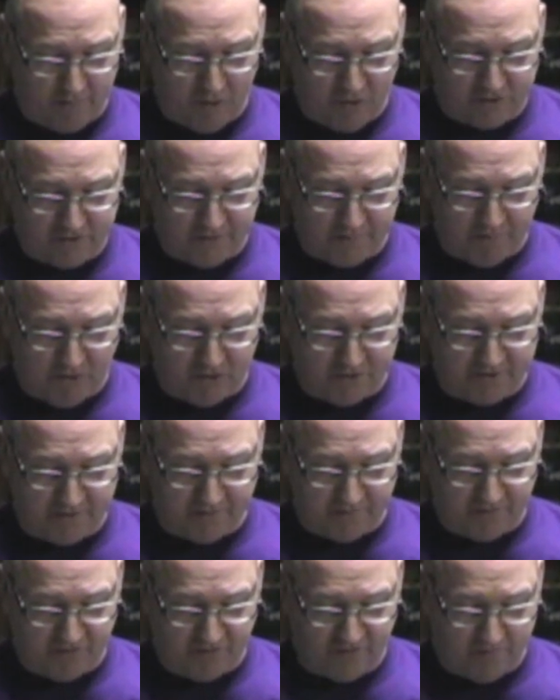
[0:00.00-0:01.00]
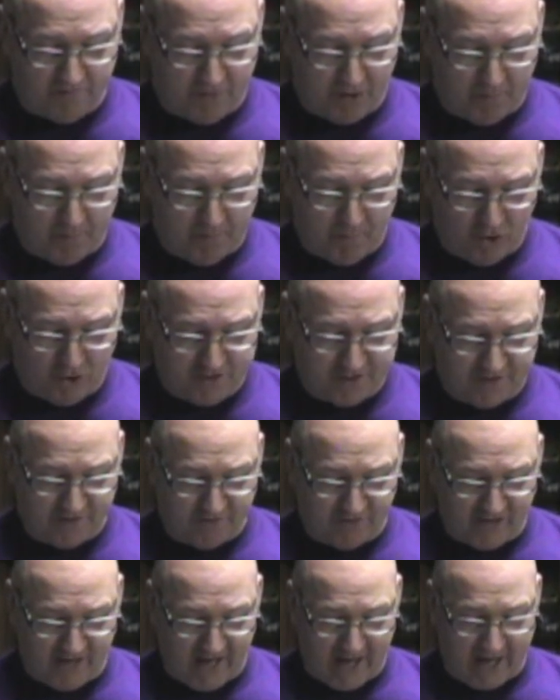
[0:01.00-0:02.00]
most immersive,
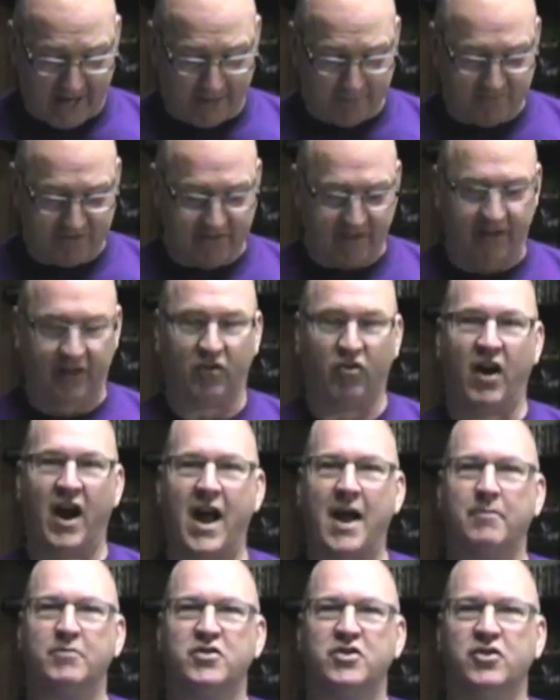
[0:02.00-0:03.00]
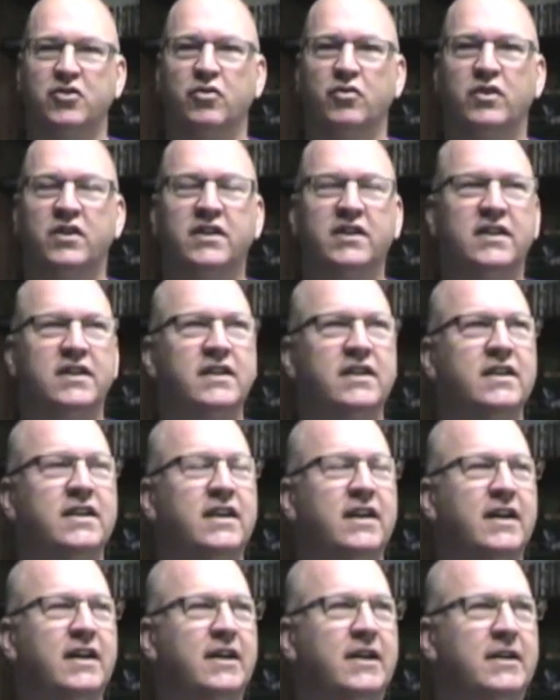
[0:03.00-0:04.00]
immersive games that grabbed you.
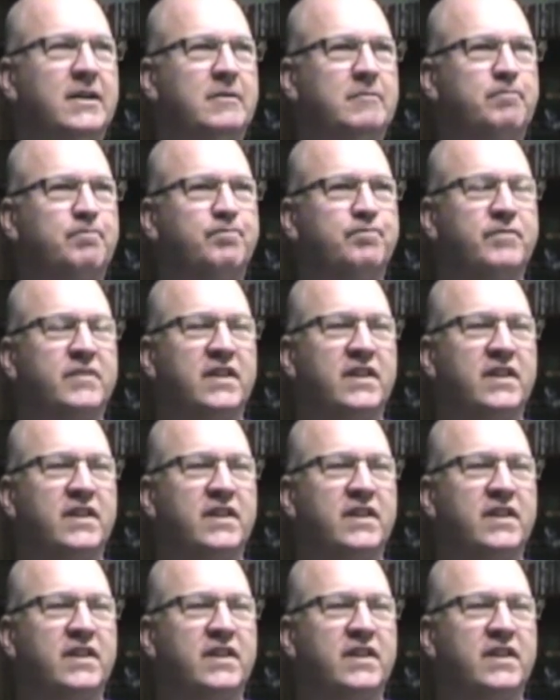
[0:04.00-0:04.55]
Um,